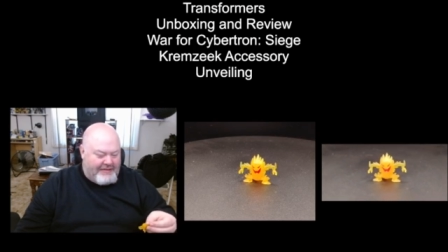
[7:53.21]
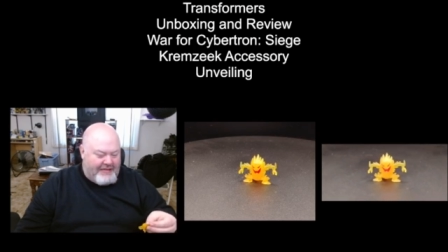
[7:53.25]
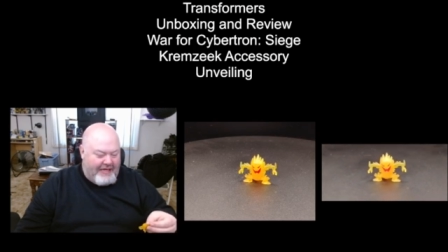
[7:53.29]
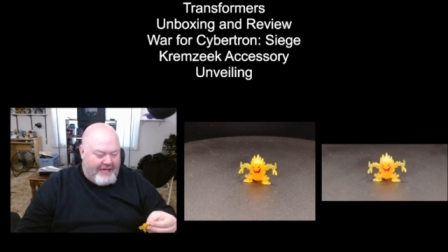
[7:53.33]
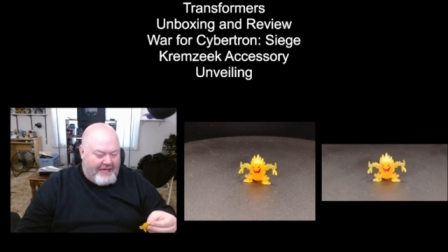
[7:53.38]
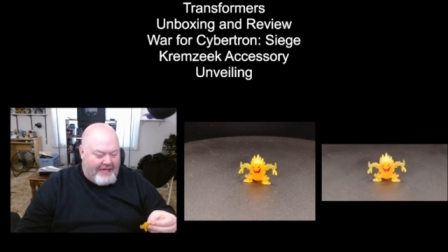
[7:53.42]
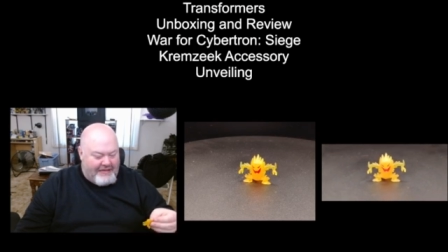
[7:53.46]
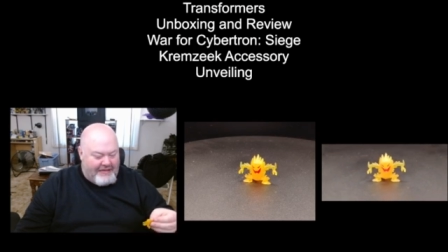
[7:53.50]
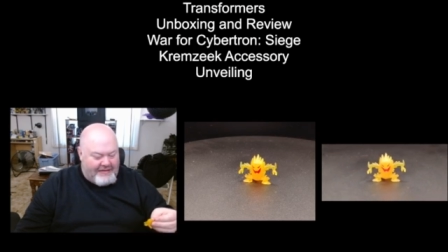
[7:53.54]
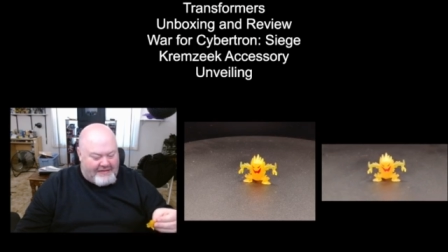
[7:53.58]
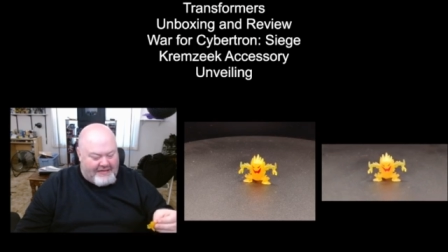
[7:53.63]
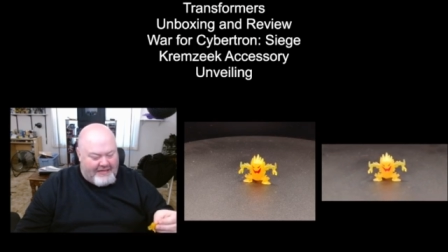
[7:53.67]

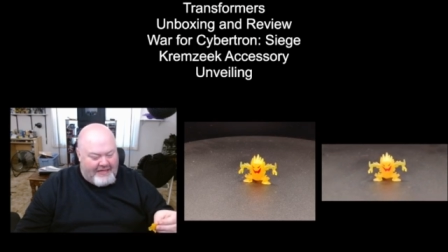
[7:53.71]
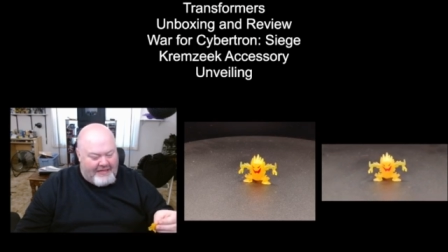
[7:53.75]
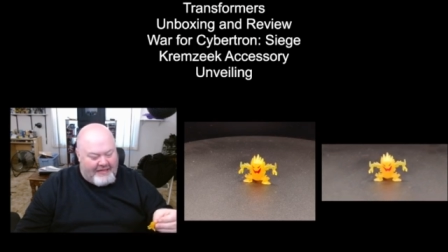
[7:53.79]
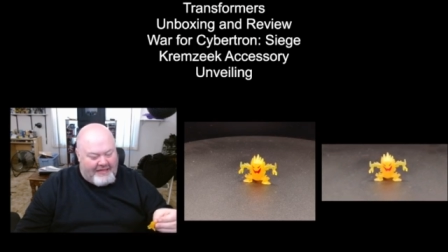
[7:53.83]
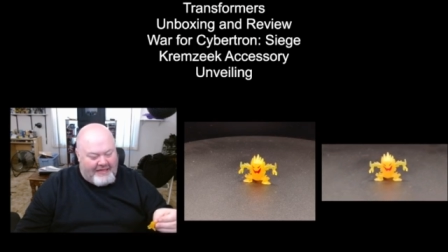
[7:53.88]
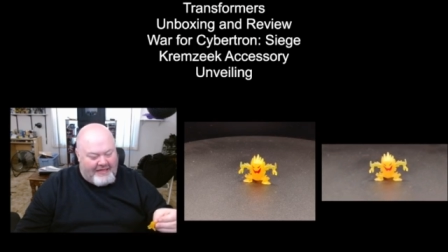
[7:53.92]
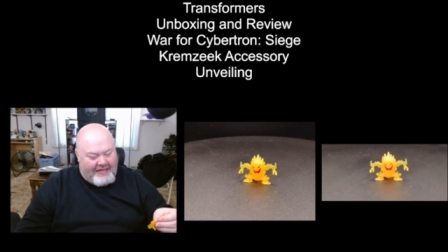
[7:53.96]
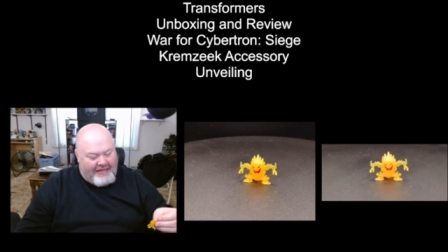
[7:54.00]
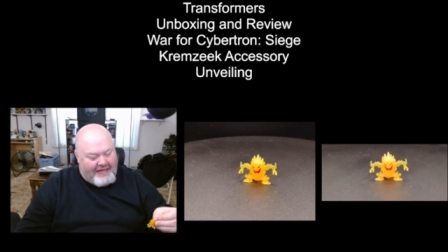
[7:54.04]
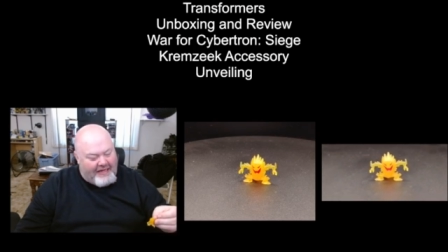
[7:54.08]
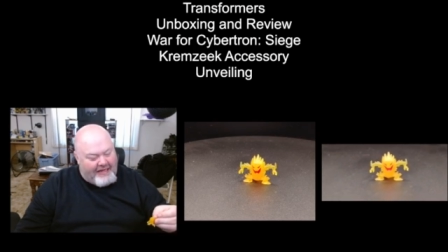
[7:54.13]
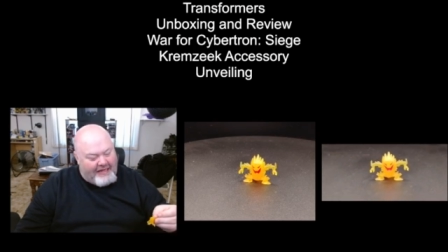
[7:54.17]
Like I said,
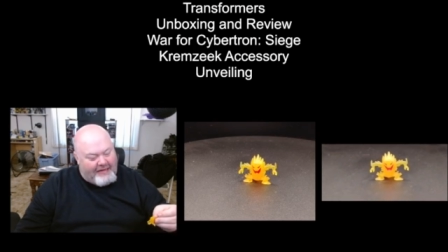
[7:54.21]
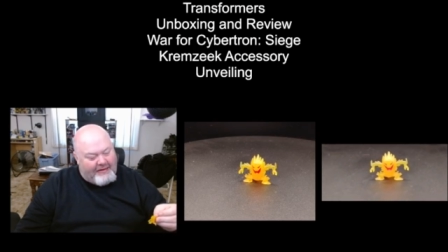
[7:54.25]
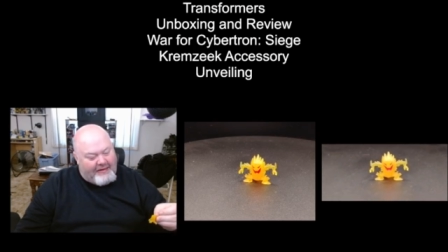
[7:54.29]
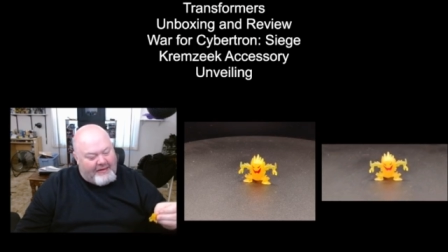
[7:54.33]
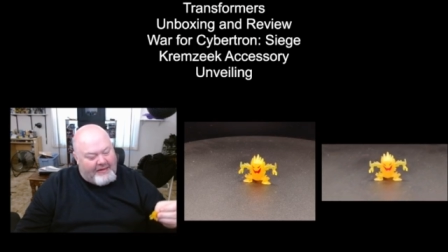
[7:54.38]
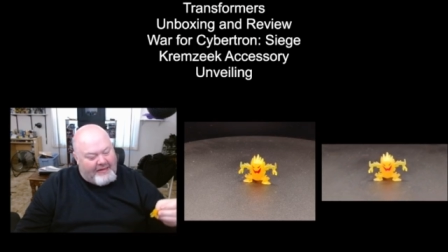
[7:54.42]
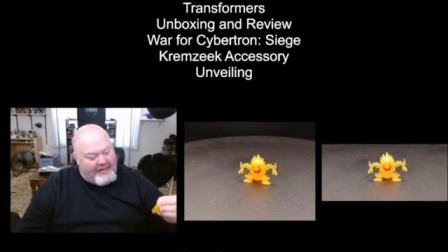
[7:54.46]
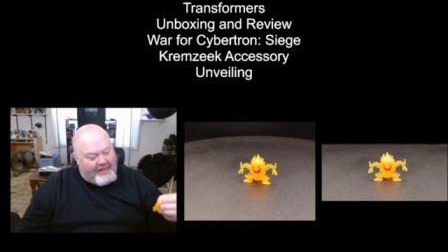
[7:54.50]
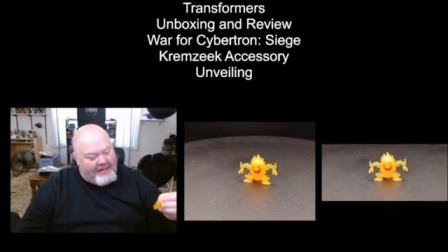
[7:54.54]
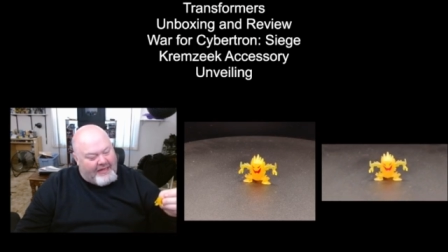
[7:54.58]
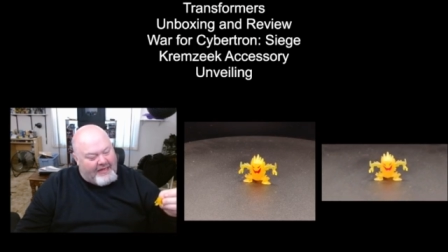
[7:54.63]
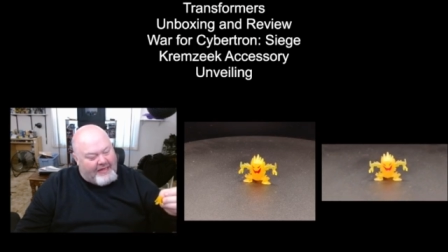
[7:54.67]
he
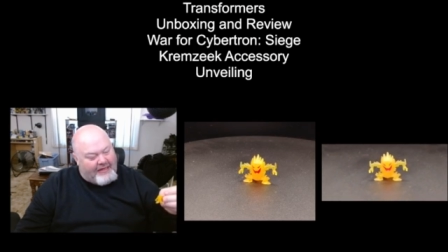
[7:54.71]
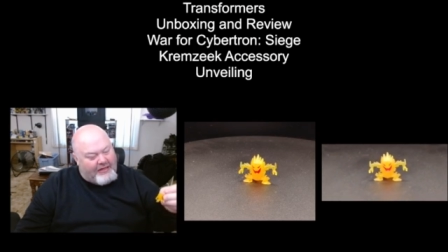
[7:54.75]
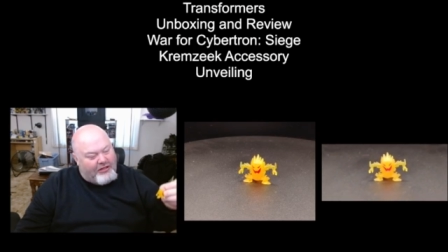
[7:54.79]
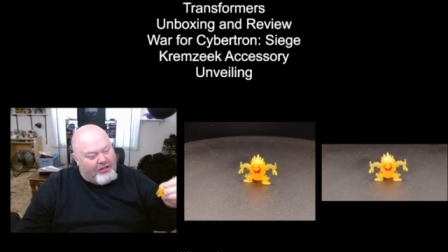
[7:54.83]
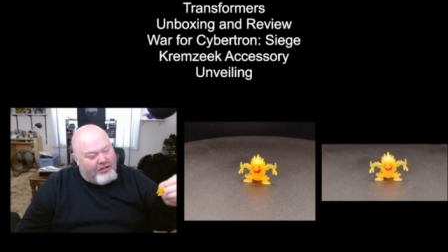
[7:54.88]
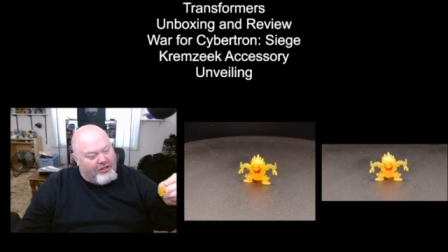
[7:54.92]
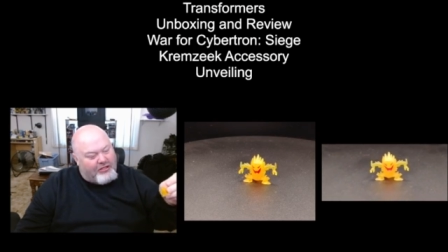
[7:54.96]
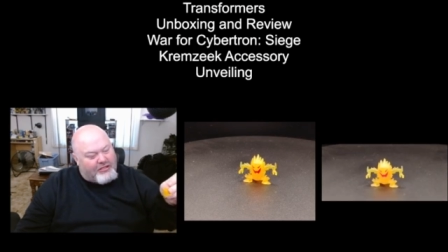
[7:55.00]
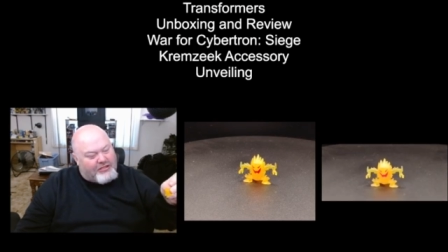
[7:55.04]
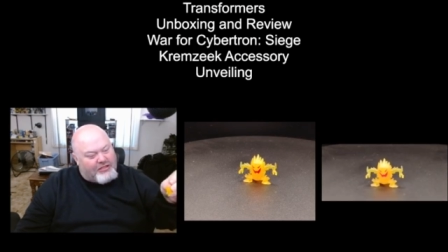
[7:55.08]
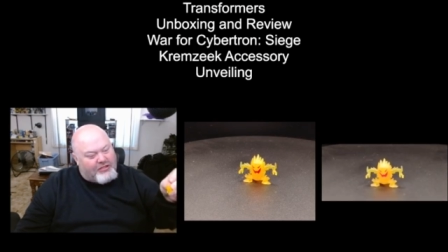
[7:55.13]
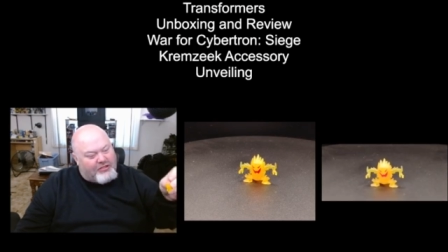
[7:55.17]
he
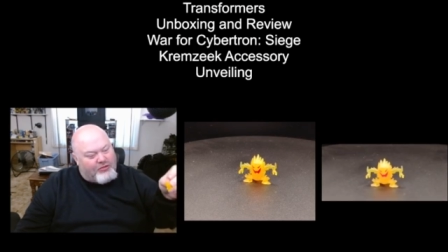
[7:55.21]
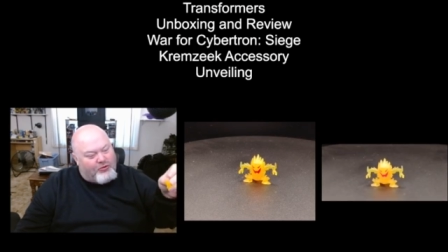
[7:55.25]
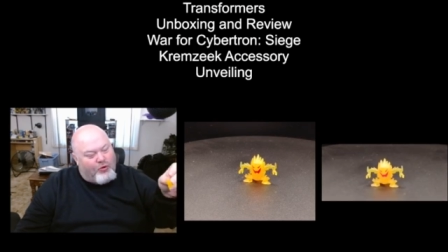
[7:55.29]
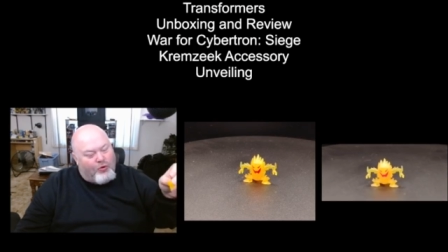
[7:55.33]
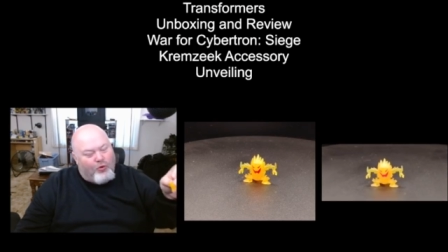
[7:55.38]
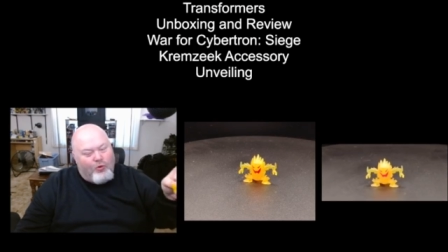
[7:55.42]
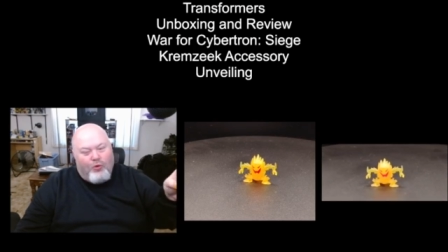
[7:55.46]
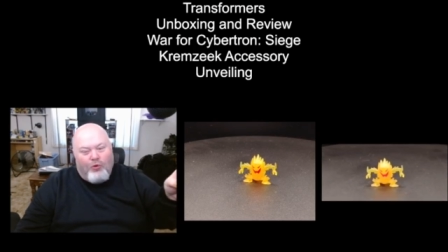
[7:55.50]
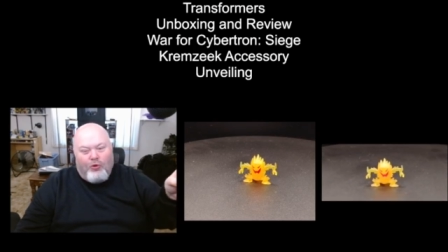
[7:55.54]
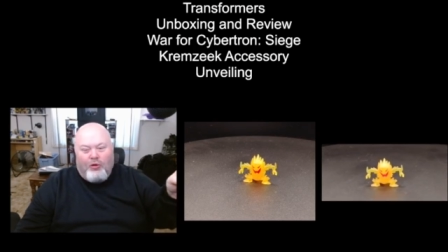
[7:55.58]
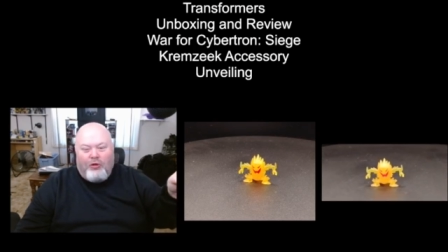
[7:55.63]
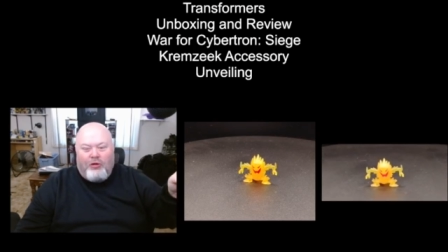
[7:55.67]
looks
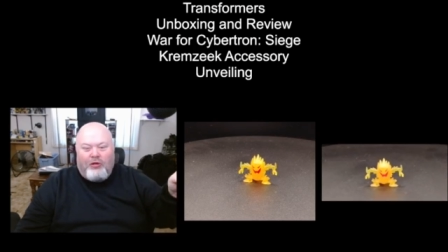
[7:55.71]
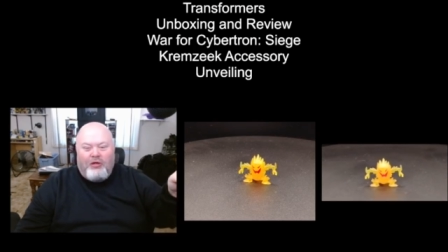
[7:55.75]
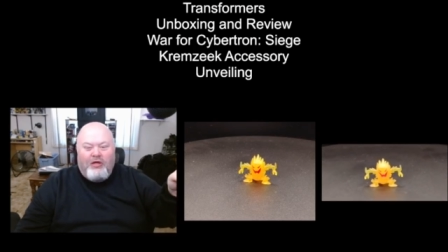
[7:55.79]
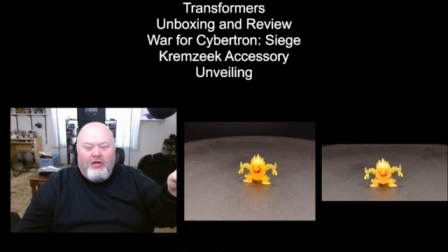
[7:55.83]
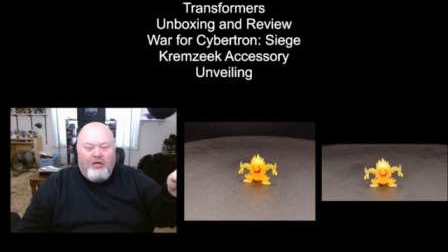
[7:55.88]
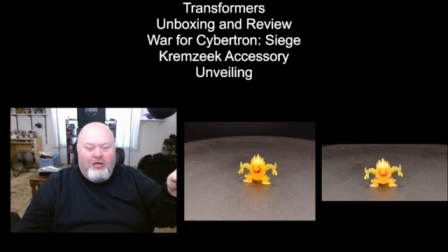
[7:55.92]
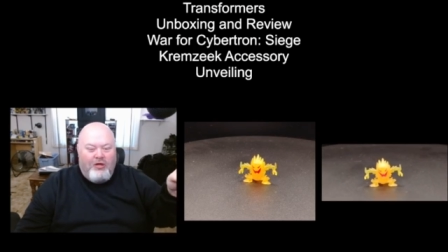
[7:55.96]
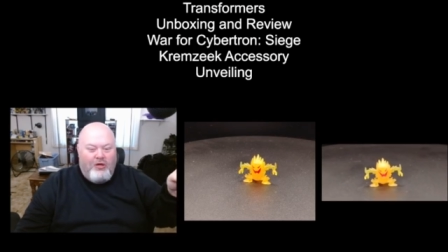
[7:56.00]
cool